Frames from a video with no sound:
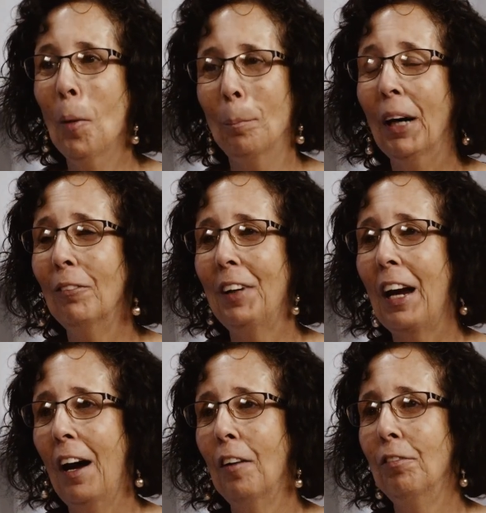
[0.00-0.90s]
But we
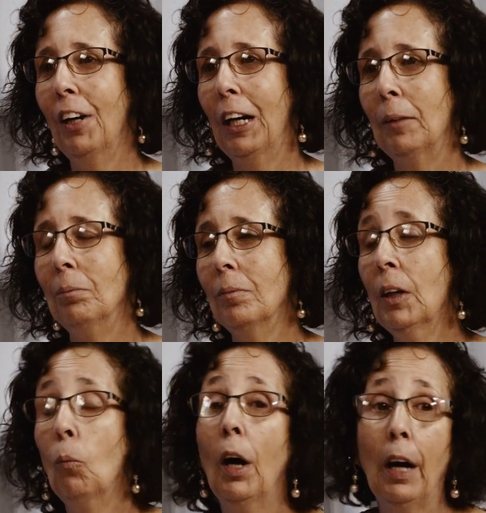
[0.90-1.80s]
have,
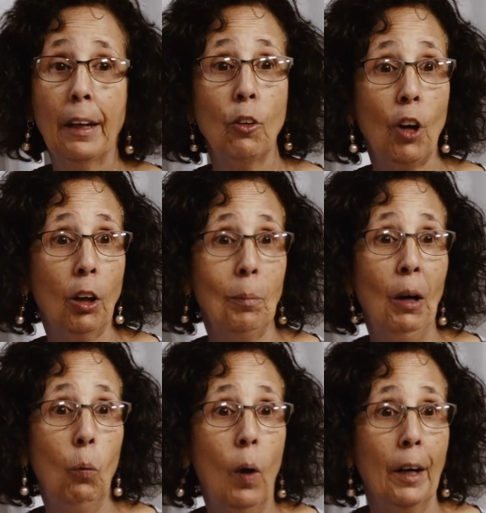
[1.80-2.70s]
well, I can talk
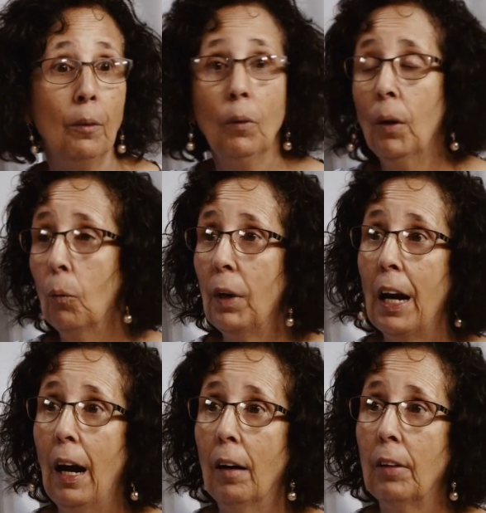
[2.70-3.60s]
about one. We
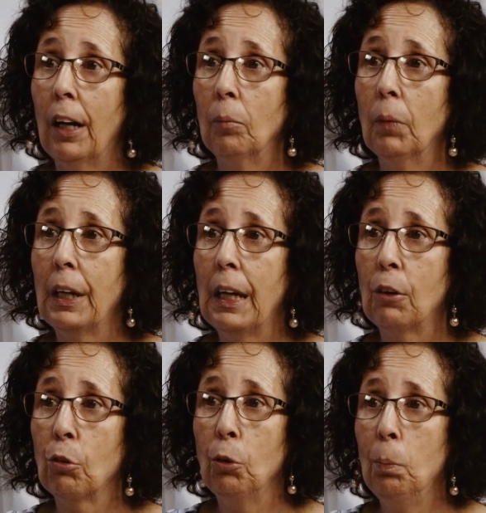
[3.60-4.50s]
have
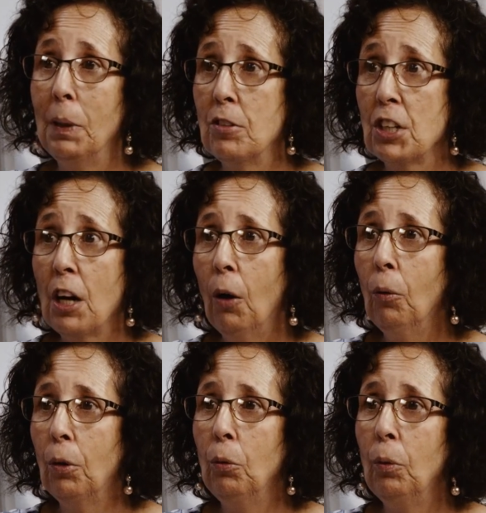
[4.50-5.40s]
Andrew Biggio,
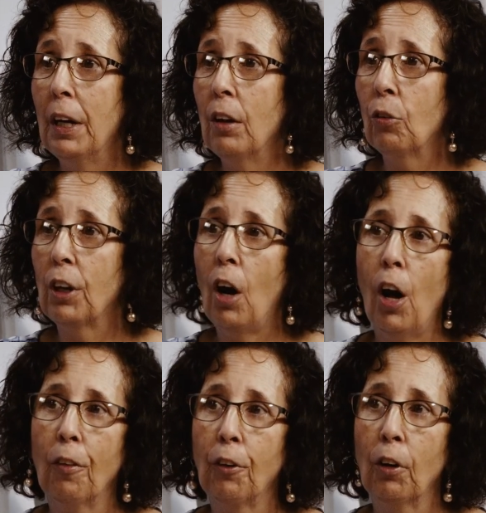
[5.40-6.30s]
who is an
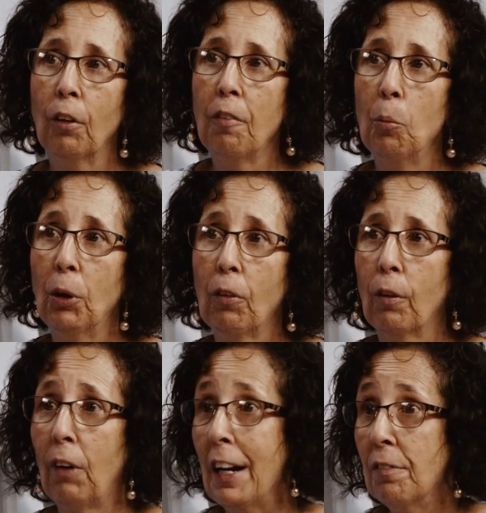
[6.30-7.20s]
author of the book The
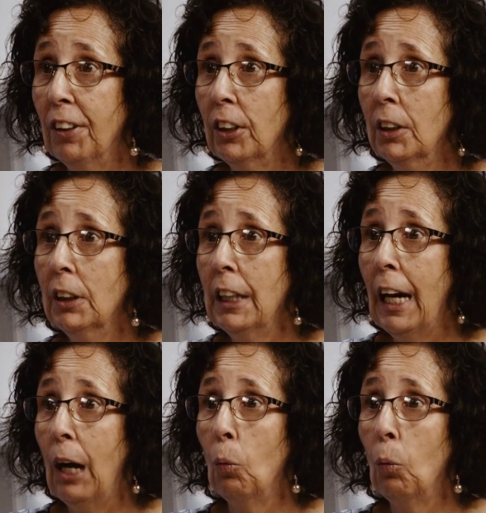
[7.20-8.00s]
Rifle. And